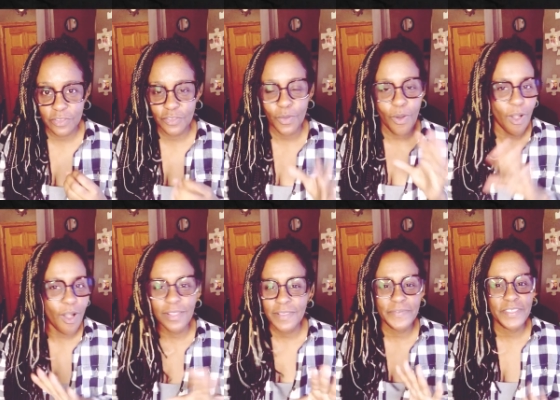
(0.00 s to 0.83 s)
So
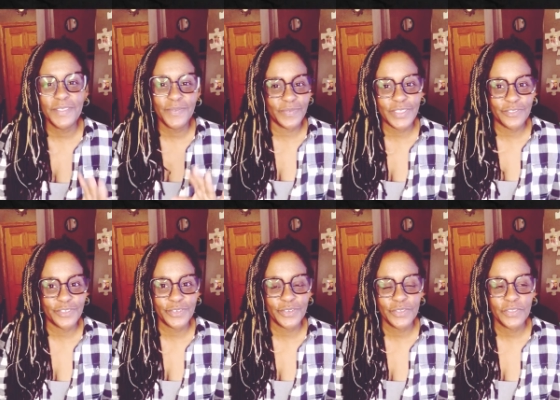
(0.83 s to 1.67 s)
all of these
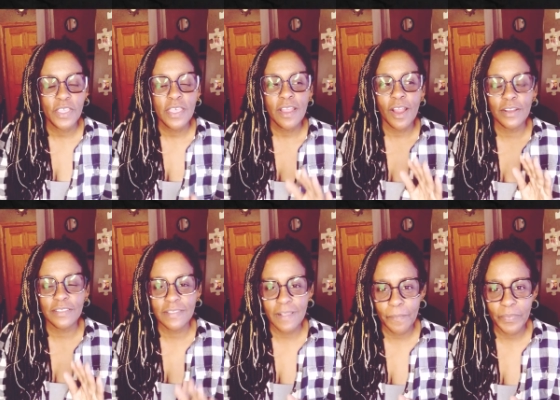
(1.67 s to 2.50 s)
features are
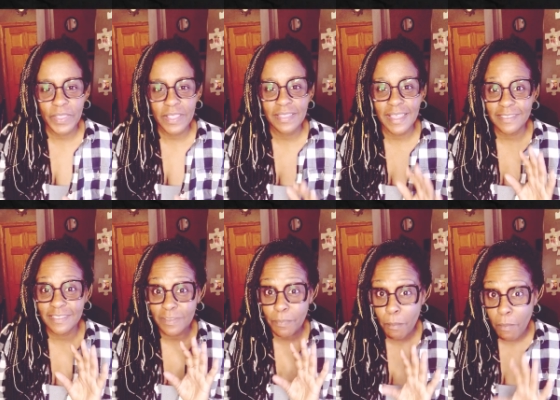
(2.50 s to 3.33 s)
something that's
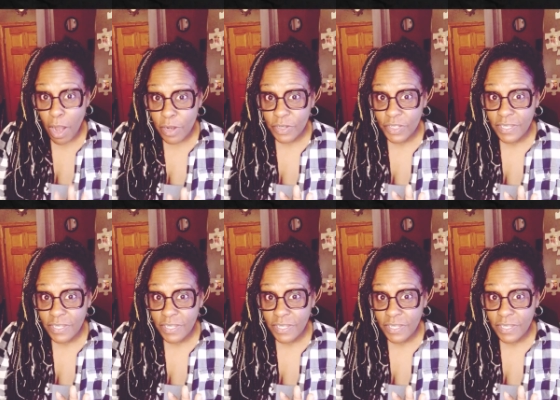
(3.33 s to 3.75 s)
smart